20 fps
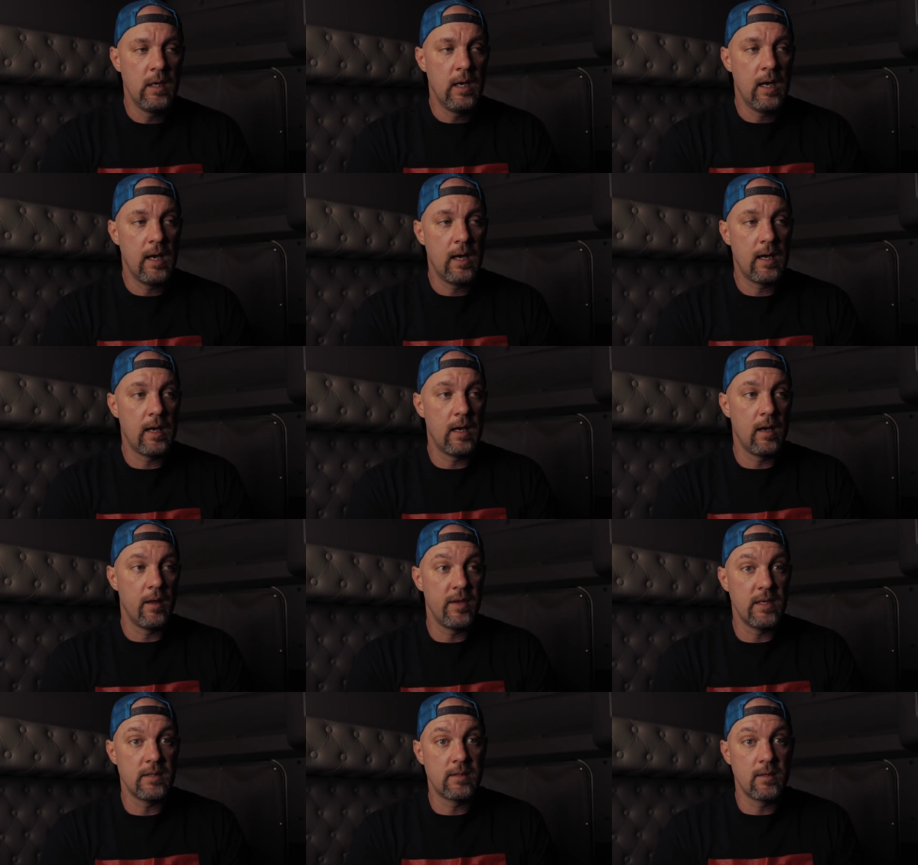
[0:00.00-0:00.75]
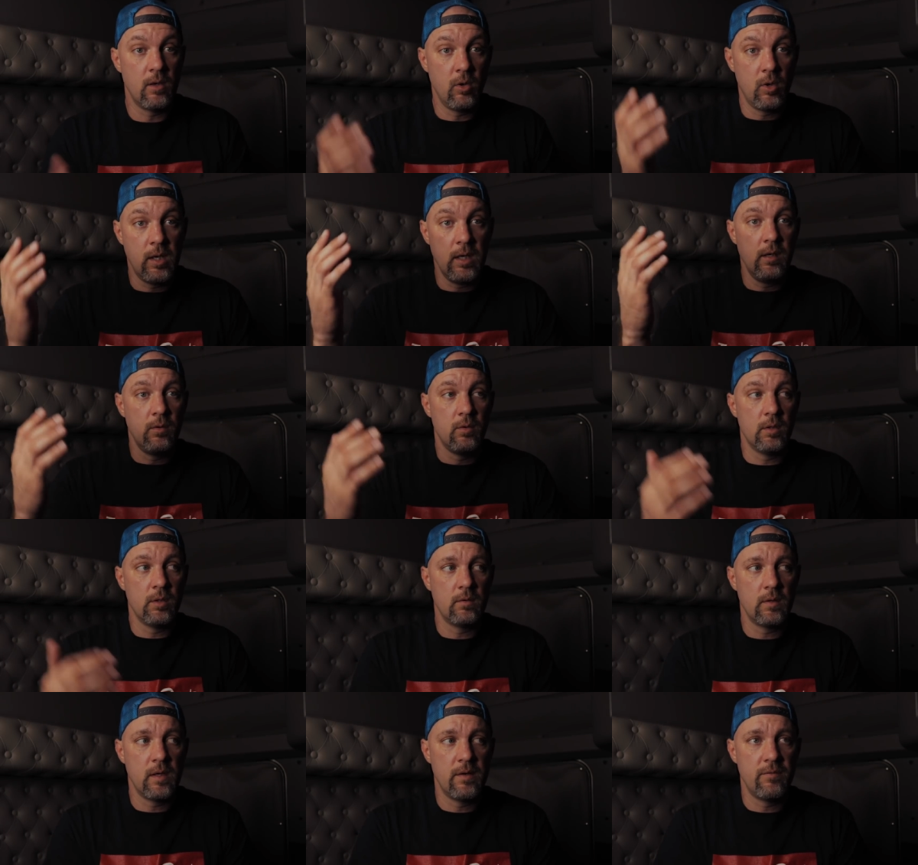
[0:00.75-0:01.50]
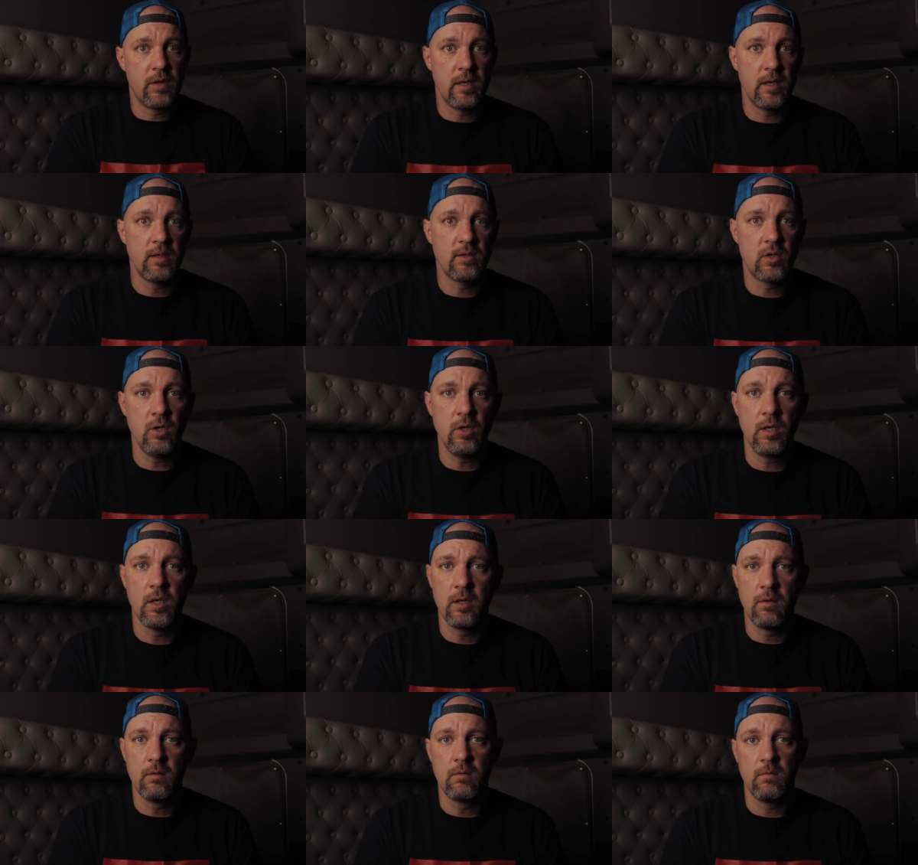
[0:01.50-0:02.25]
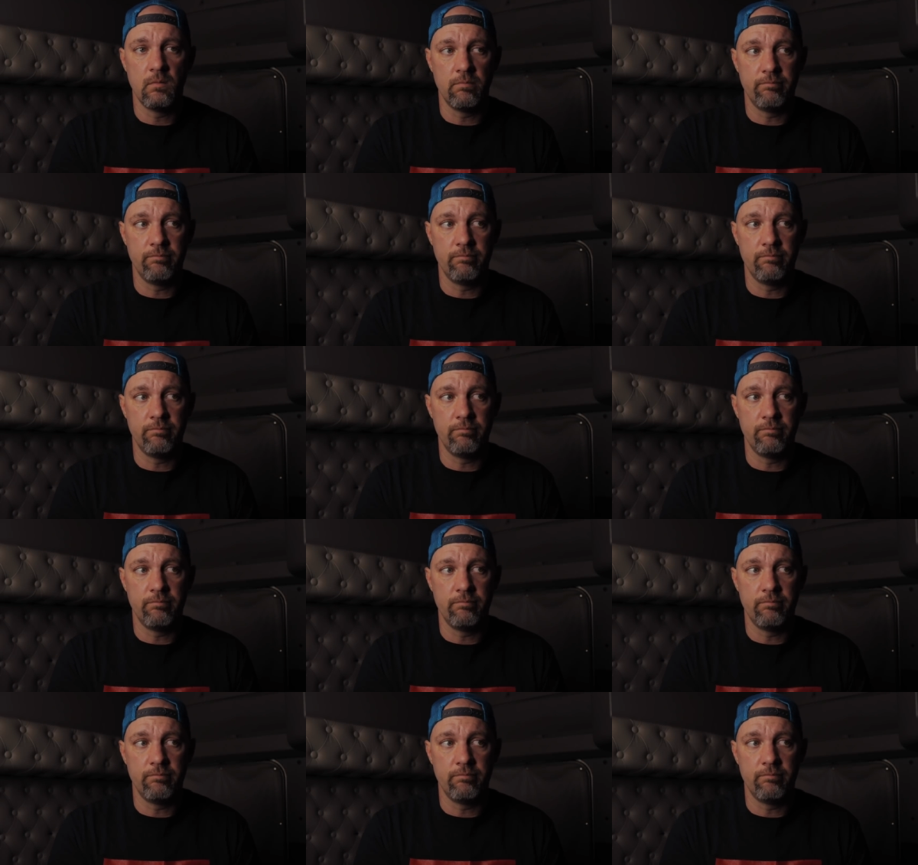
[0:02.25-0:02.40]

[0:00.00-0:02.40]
Uh, they said, okay, well, everything's good.